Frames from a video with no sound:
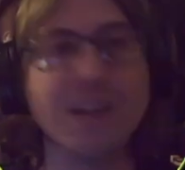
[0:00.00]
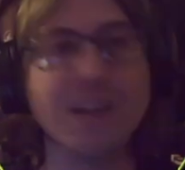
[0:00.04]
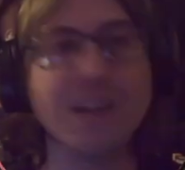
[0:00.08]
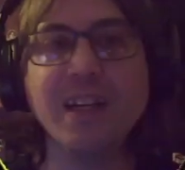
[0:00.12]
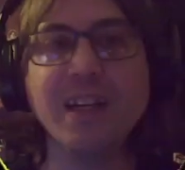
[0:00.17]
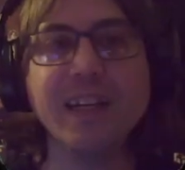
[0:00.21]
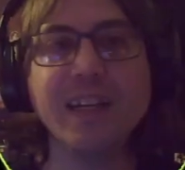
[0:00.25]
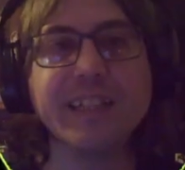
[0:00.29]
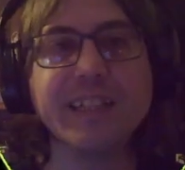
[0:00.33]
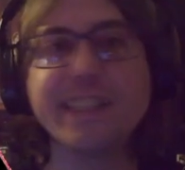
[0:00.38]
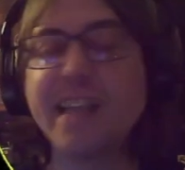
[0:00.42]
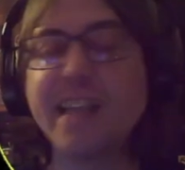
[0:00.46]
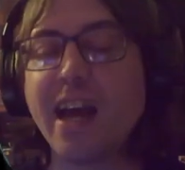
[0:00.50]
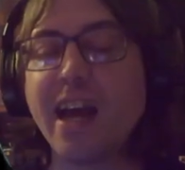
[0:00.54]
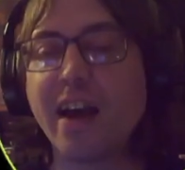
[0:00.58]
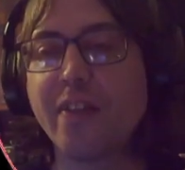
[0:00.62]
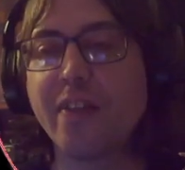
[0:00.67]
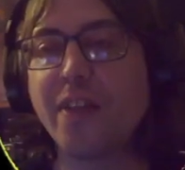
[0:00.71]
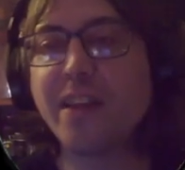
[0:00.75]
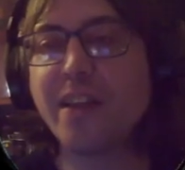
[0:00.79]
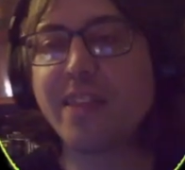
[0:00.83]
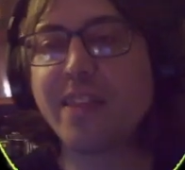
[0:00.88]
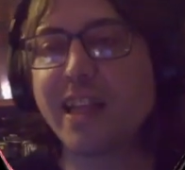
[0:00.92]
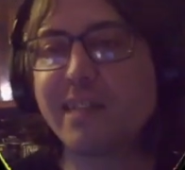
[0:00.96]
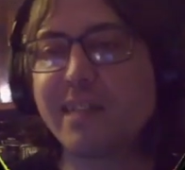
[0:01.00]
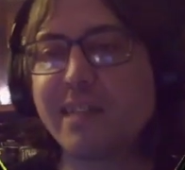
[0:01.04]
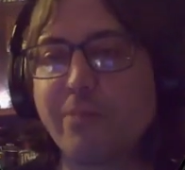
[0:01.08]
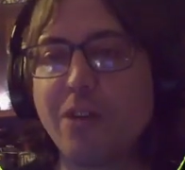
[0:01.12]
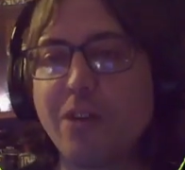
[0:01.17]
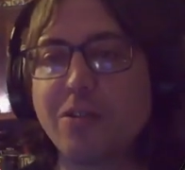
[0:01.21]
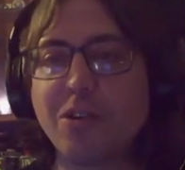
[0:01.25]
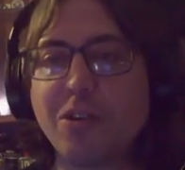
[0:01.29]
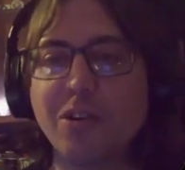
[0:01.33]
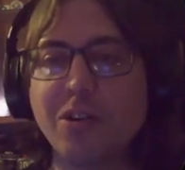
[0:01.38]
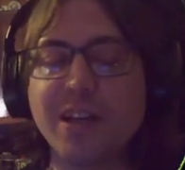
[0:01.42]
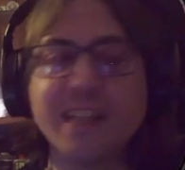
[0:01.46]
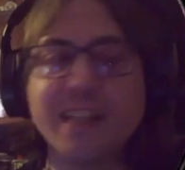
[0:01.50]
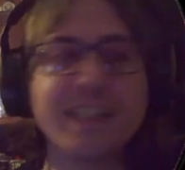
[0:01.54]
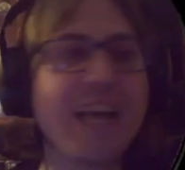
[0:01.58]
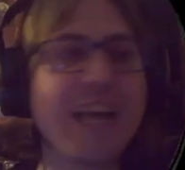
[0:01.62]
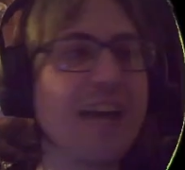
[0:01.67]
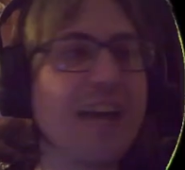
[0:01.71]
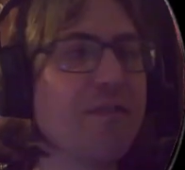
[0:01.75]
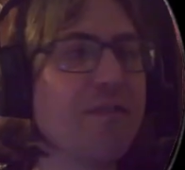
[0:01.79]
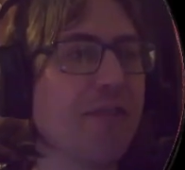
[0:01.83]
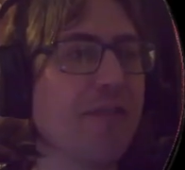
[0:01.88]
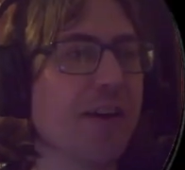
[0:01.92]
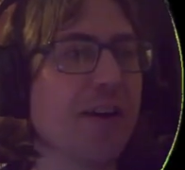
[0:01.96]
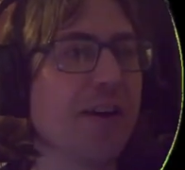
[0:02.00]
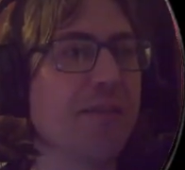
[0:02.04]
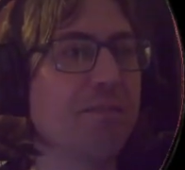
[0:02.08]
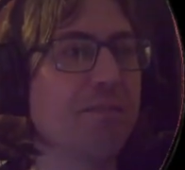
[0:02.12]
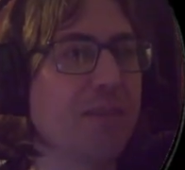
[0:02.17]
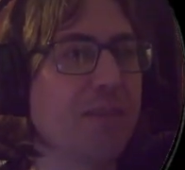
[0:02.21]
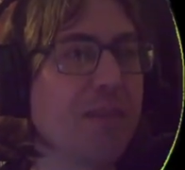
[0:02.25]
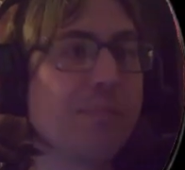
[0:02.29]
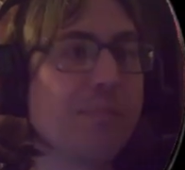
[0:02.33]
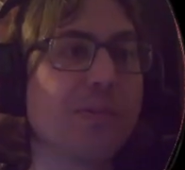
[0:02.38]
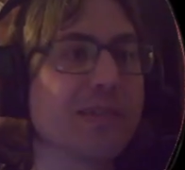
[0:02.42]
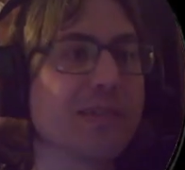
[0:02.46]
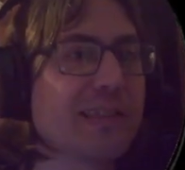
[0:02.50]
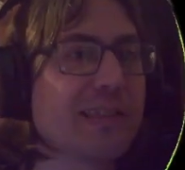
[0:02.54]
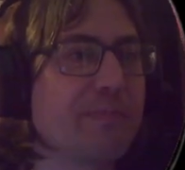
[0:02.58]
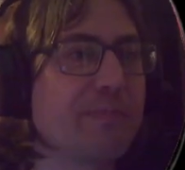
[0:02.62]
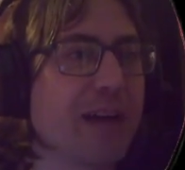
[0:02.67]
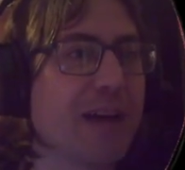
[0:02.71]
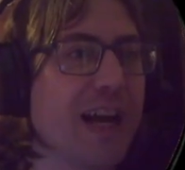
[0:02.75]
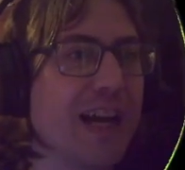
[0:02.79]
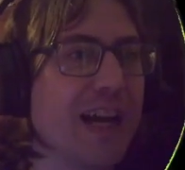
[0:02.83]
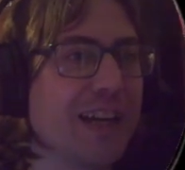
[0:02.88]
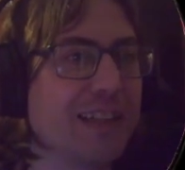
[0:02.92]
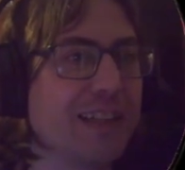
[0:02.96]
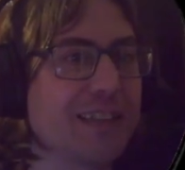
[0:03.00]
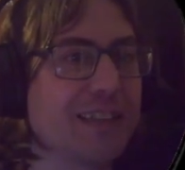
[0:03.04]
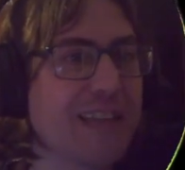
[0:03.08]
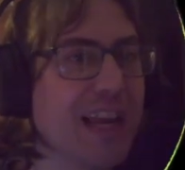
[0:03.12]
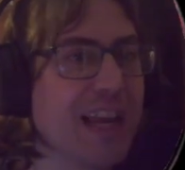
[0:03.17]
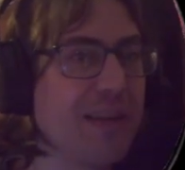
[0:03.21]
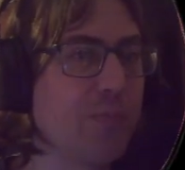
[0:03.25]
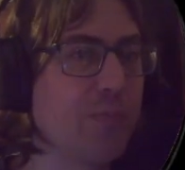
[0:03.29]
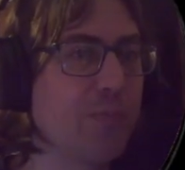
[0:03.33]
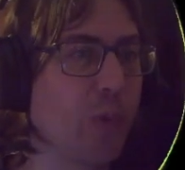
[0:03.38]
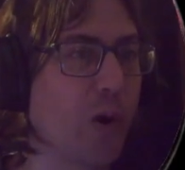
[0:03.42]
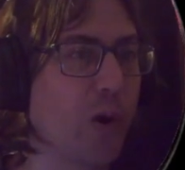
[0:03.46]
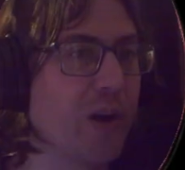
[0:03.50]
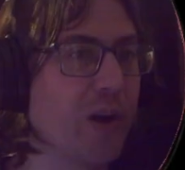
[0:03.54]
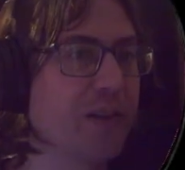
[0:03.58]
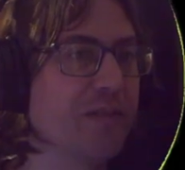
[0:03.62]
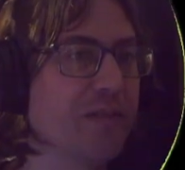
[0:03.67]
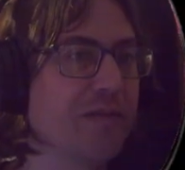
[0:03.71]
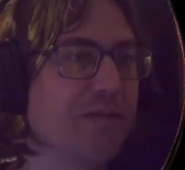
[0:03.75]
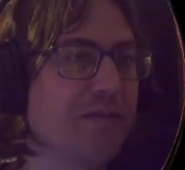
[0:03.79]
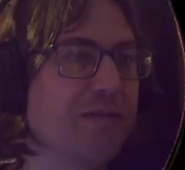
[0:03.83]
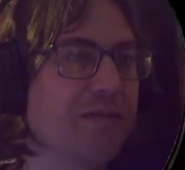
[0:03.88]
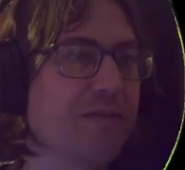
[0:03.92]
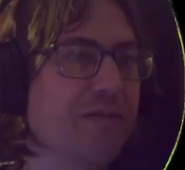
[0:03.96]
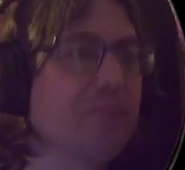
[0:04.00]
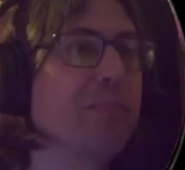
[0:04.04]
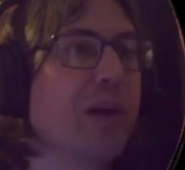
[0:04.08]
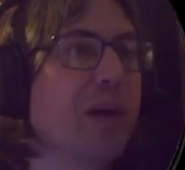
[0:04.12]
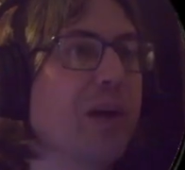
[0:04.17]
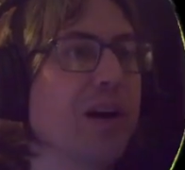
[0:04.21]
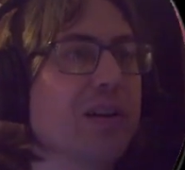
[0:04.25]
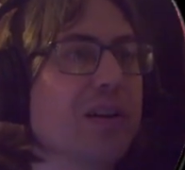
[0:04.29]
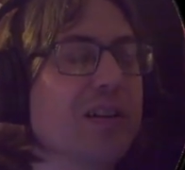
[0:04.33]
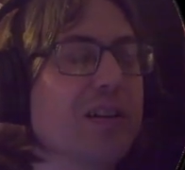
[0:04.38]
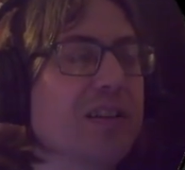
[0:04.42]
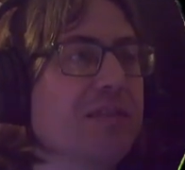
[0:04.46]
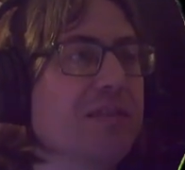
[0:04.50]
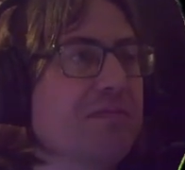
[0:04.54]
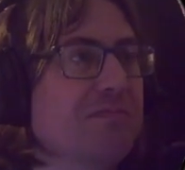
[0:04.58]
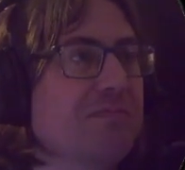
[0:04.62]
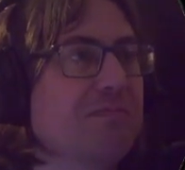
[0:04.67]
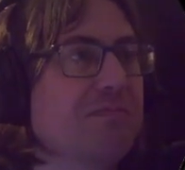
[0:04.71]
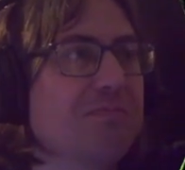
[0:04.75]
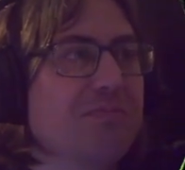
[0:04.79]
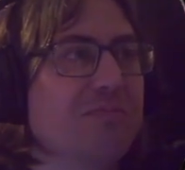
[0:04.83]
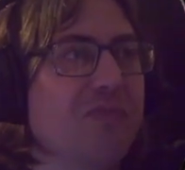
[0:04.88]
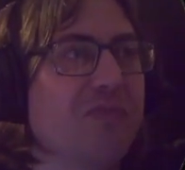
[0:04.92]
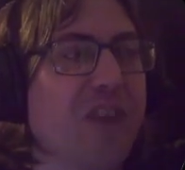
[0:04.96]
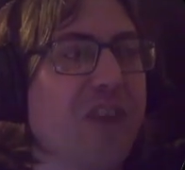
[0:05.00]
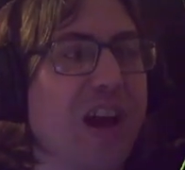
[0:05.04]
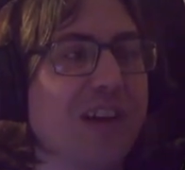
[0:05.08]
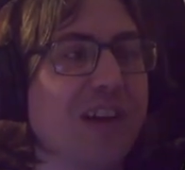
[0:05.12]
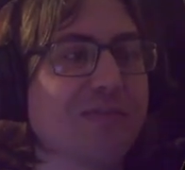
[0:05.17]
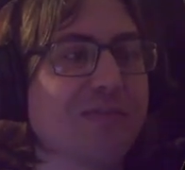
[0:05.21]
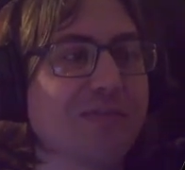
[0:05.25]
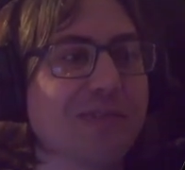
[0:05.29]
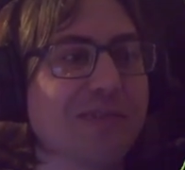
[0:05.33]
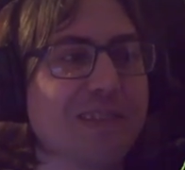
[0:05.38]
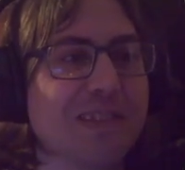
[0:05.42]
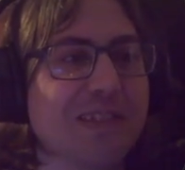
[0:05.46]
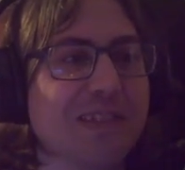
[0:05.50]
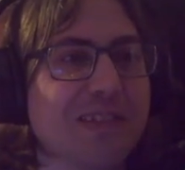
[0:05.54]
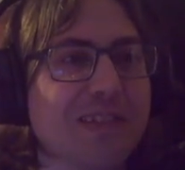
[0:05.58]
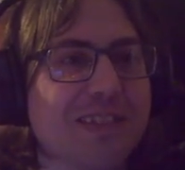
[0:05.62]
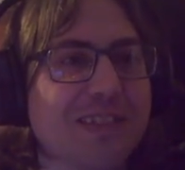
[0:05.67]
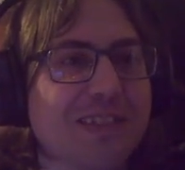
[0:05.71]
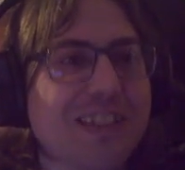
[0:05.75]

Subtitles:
So yeah, I think that's where I'll call it a day for Pinball Spire. Day 1. Bug. Found.